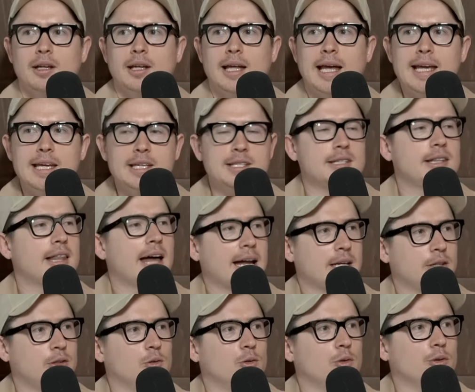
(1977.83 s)
He's
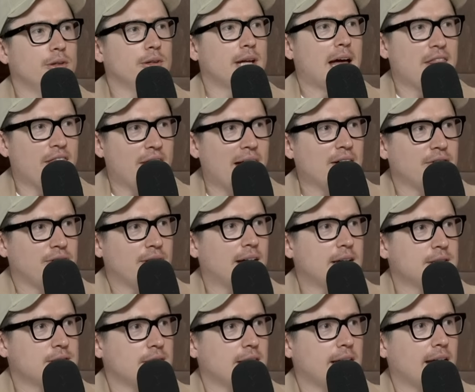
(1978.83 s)
that good at that
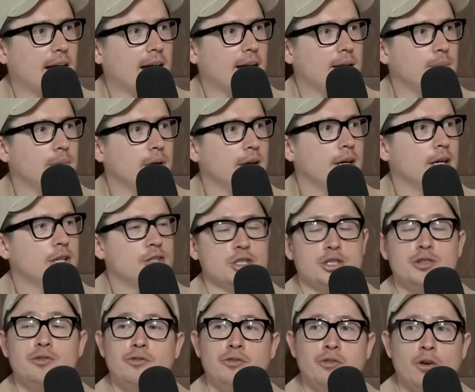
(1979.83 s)
phase of the game. Wow.
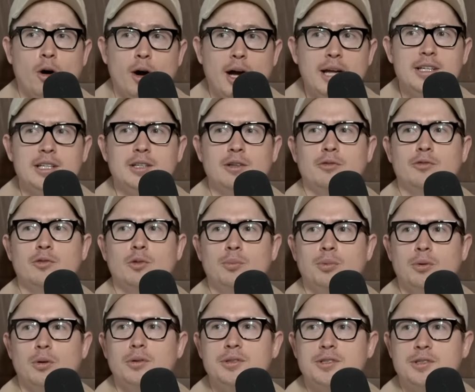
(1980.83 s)
Just finding the football. Big